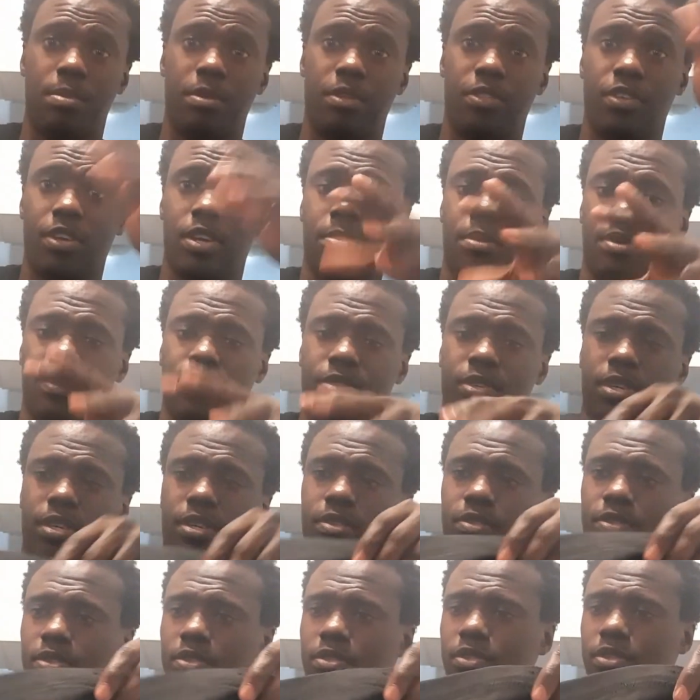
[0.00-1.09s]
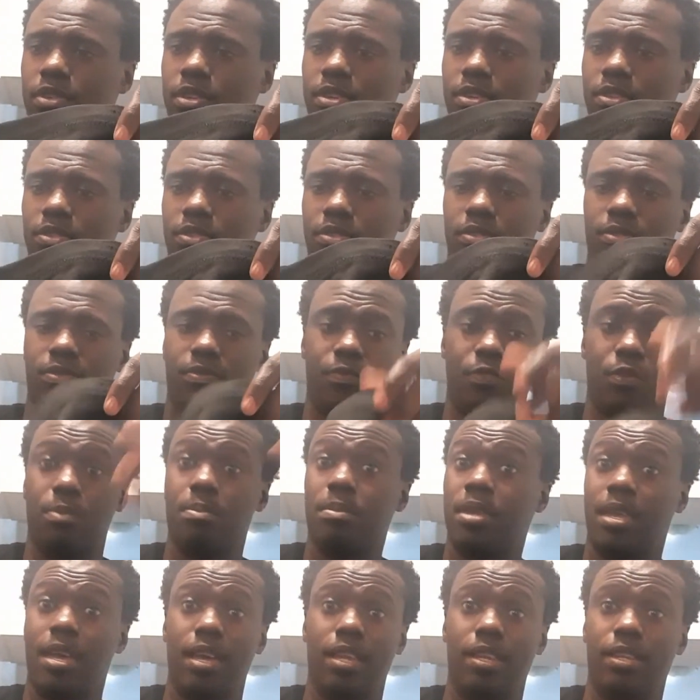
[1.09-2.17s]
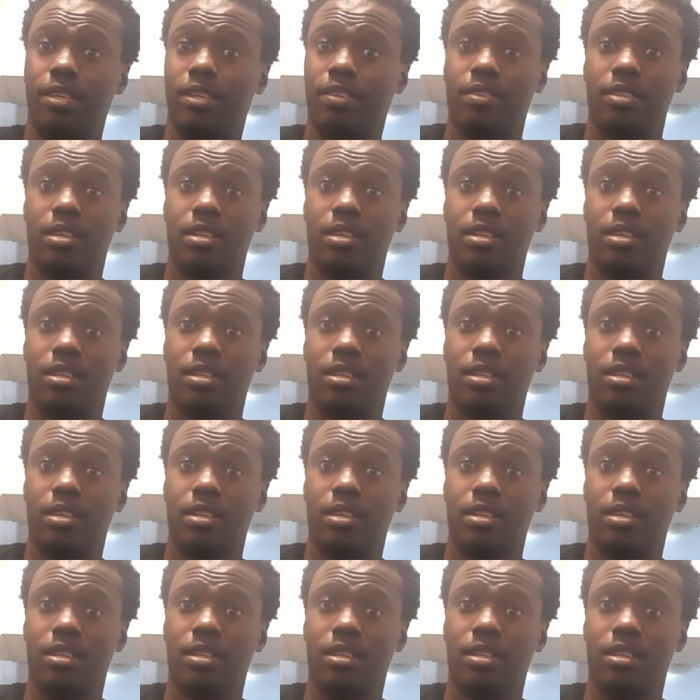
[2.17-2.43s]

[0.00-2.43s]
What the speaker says: thing about these is for me at least,